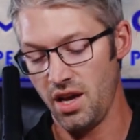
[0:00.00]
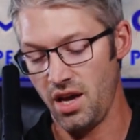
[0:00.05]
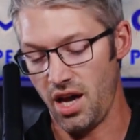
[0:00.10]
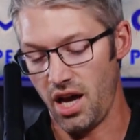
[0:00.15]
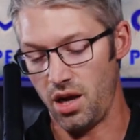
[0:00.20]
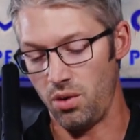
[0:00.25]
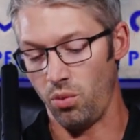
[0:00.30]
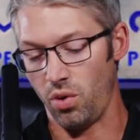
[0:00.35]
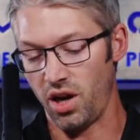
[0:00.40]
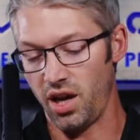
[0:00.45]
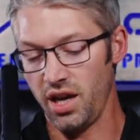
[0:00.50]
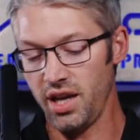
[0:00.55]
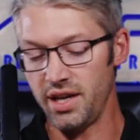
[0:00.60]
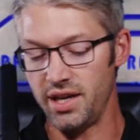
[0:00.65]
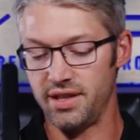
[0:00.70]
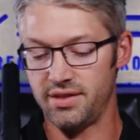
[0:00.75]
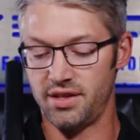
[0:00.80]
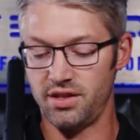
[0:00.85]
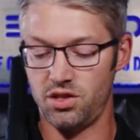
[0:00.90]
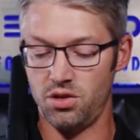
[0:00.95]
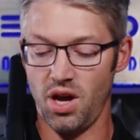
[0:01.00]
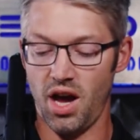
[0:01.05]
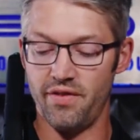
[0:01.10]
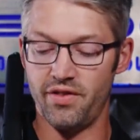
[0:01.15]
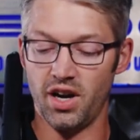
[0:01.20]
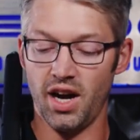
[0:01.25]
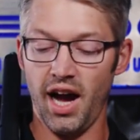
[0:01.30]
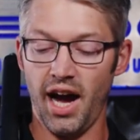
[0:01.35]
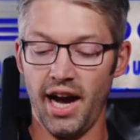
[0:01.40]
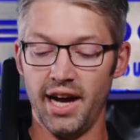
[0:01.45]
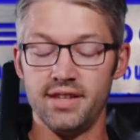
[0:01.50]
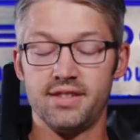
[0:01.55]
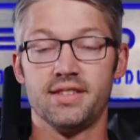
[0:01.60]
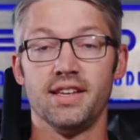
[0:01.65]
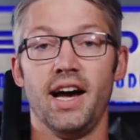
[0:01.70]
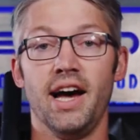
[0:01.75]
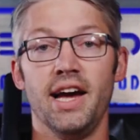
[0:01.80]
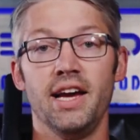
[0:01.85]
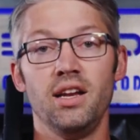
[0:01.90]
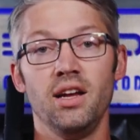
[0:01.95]
And what it is you have your high
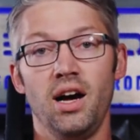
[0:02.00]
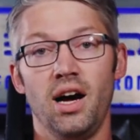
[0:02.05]
side